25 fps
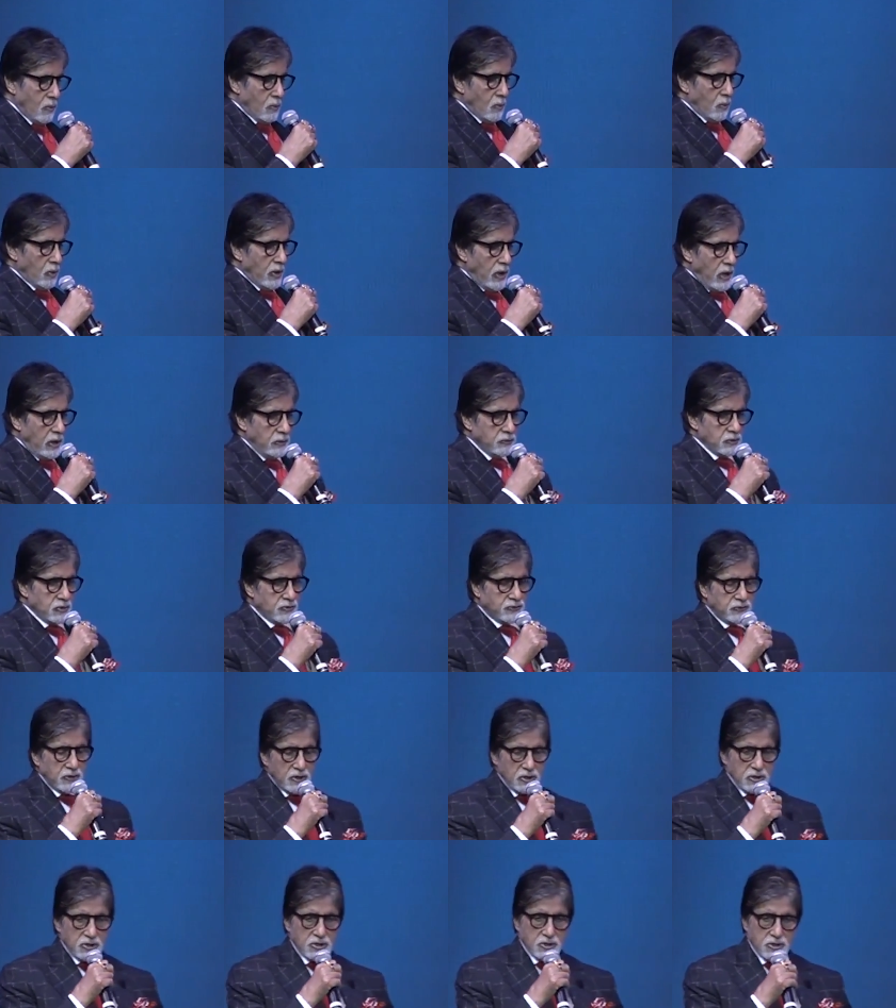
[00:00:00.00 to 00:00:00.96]
When I was
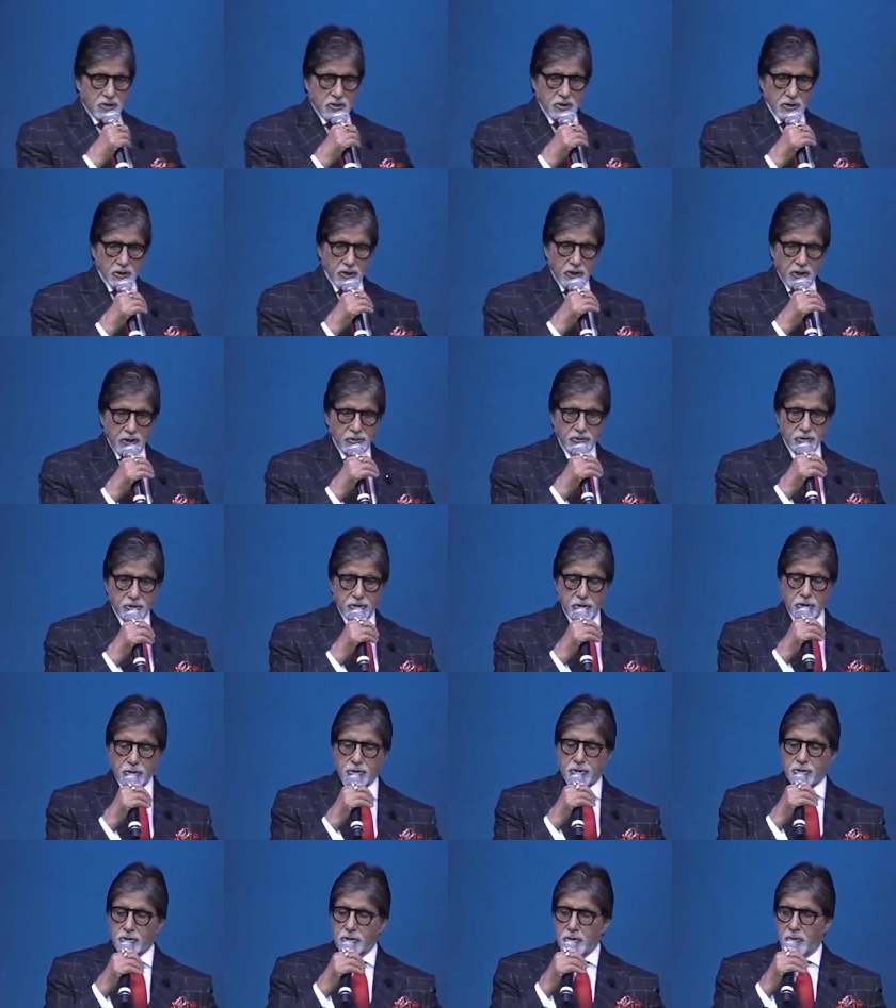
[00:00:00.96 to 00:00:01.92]
first uh,
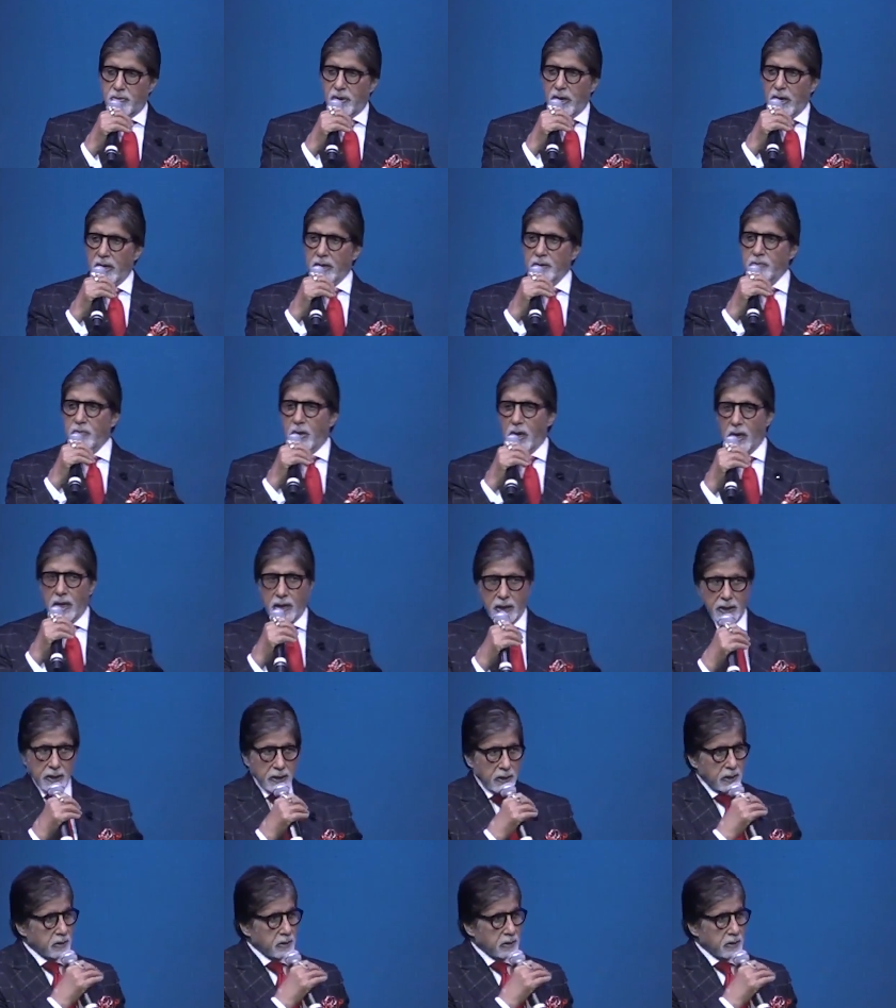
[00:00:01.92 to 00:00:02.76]
introduced to the brand by